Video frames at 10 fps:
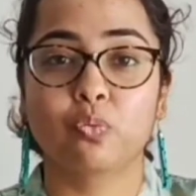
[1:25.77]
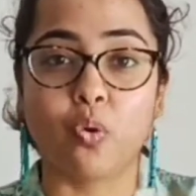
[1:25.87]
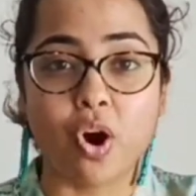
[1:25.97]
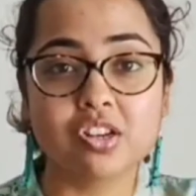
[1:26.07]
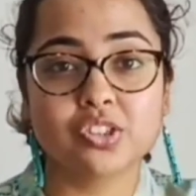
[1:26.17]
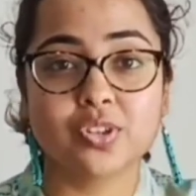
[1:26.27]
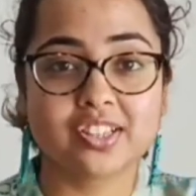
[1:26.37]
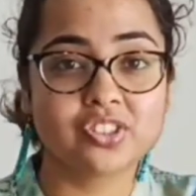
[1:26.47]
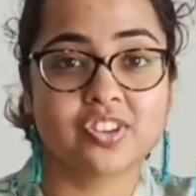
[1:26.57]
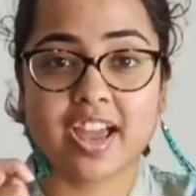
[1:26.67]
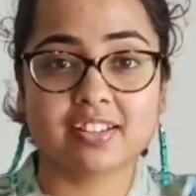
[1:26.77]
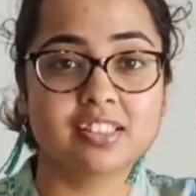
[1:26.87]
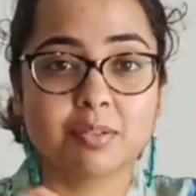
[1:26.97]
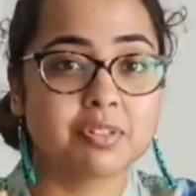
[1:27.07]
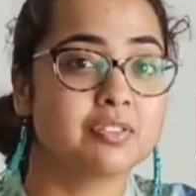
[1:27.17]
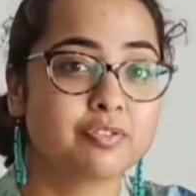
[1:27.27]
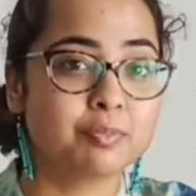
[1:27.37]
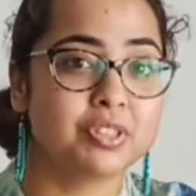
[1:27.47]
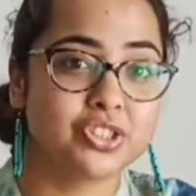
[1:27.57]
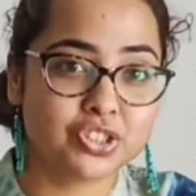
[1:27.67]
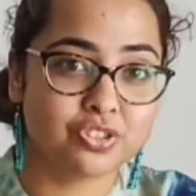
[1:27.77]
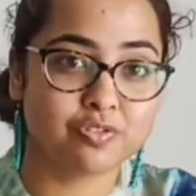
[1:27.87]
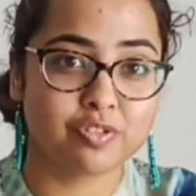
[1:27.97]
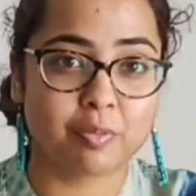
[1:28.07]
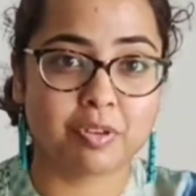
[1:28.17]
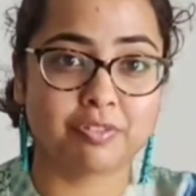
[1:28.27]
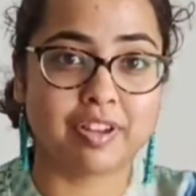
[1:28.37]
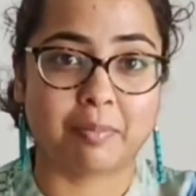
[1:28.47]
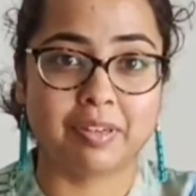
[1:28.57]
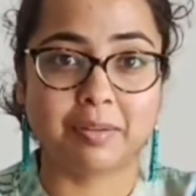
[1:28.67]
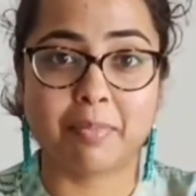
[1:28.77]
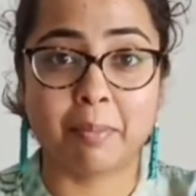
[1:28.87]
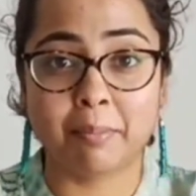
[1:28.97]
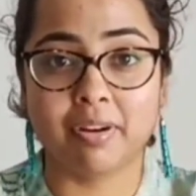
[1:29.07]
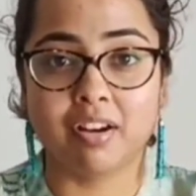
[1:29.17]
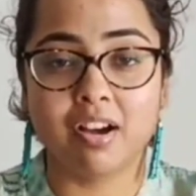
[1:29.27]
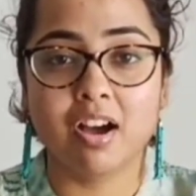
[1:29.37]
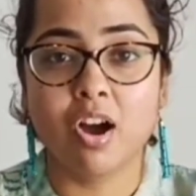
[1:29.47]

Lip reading: want to extract some information from your family member